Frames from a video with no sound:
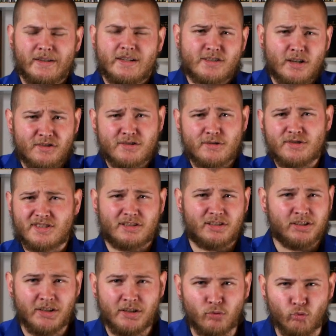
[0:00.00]
It's also used to
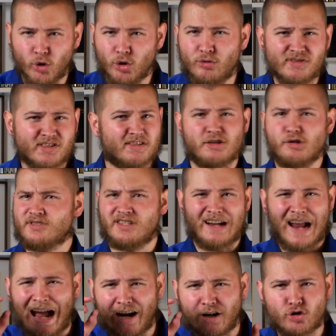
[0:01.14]
clean wounds, it's used in
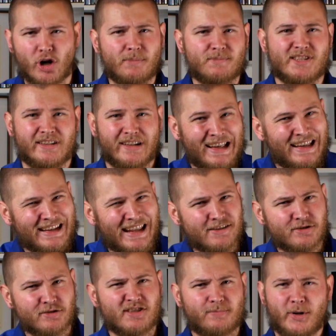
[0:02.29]
eye drops and
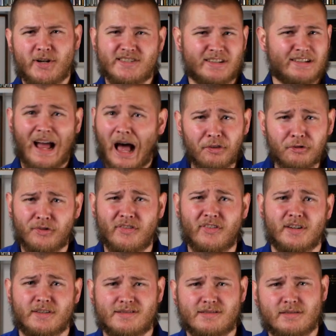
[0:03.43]
nasal sprays and other
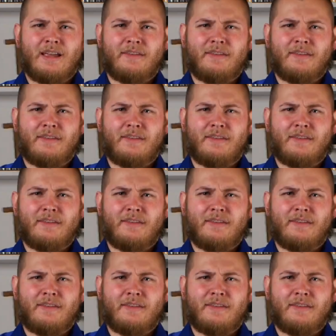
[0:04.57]
things.